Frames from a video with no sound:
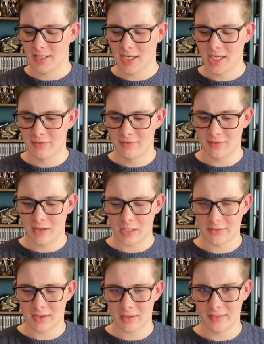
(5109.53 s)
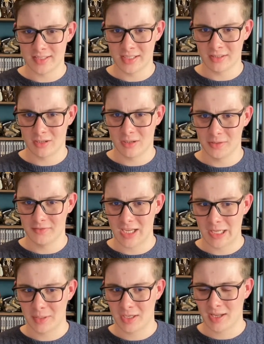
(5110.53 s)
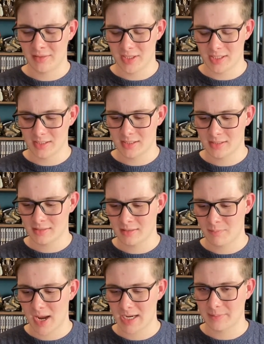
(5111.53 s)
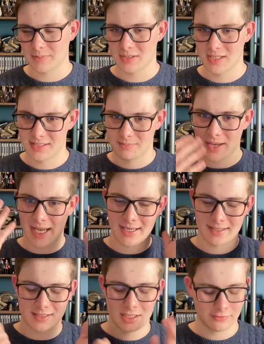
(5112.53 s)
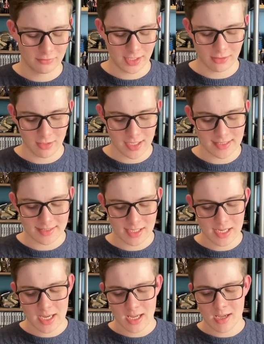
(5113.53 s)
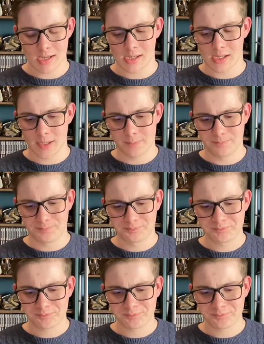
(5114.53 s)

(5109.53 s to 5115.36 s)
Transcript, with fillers: I've only very recently got hold of him, and I think the paint apps on his head and stuff are really great. Um,